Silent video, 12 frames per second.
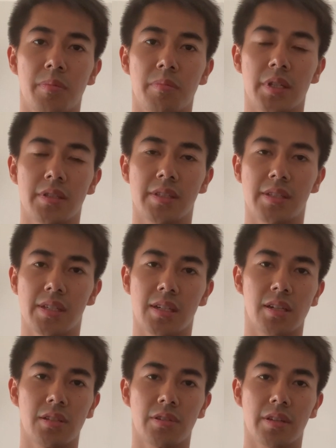but
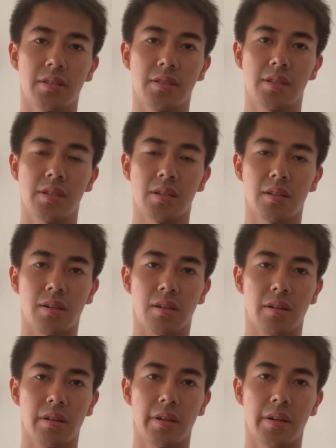still you still
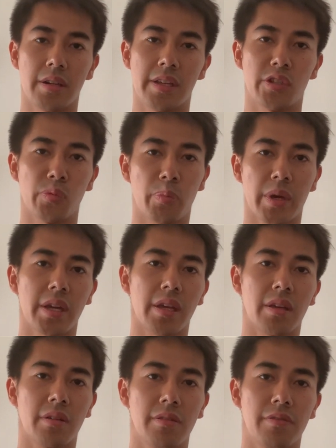need to
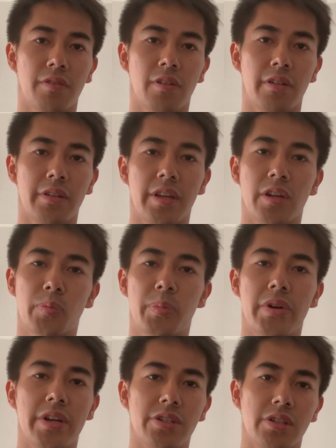pay for the
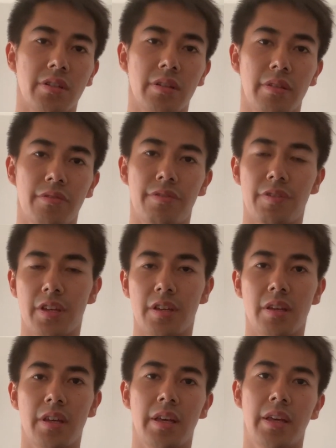incorporation
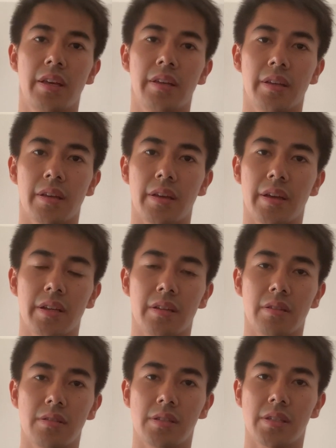fee, getting
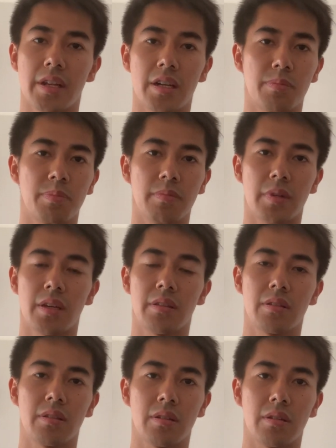set up,
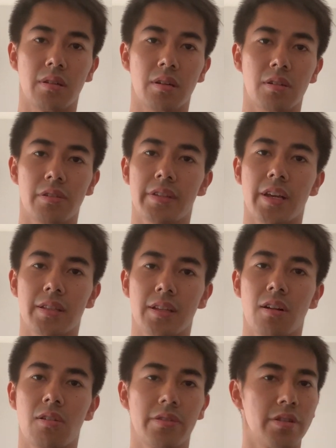and
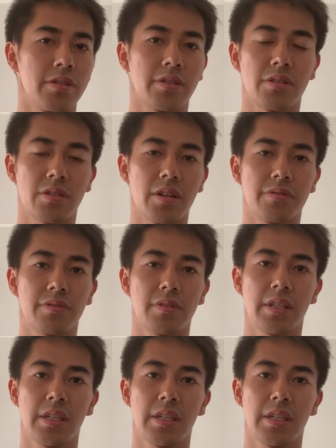contacting lawyers and stuff.